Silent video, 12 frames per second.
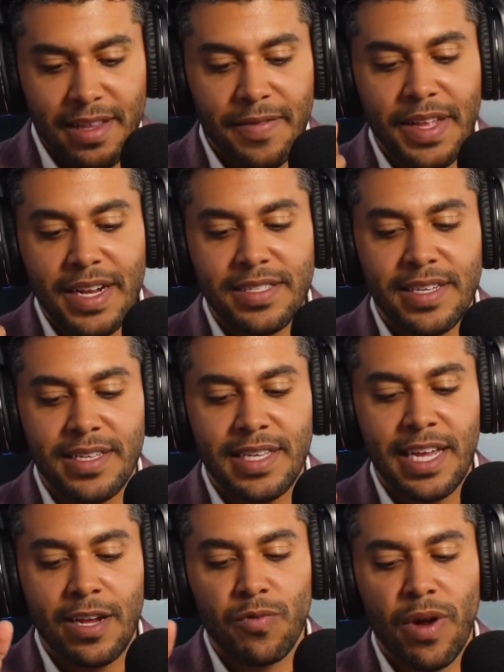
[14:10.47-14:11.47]
I love that it
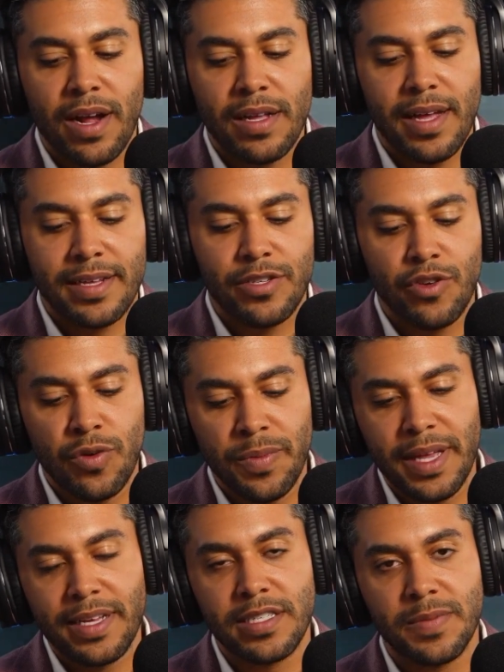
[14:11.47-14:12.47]
says he can recollect to
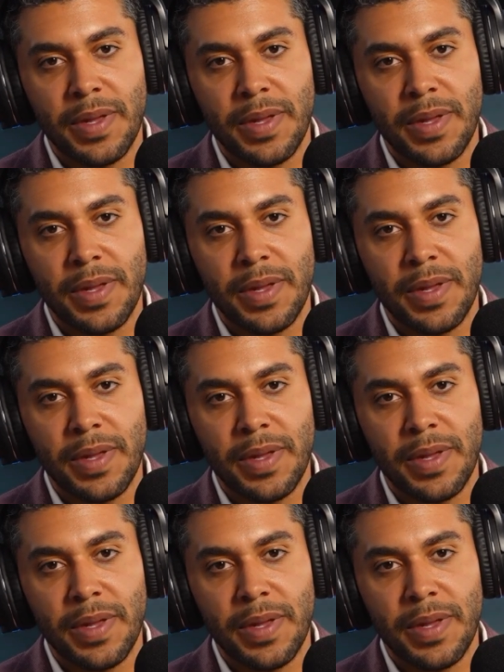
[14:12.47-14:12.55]
whom he is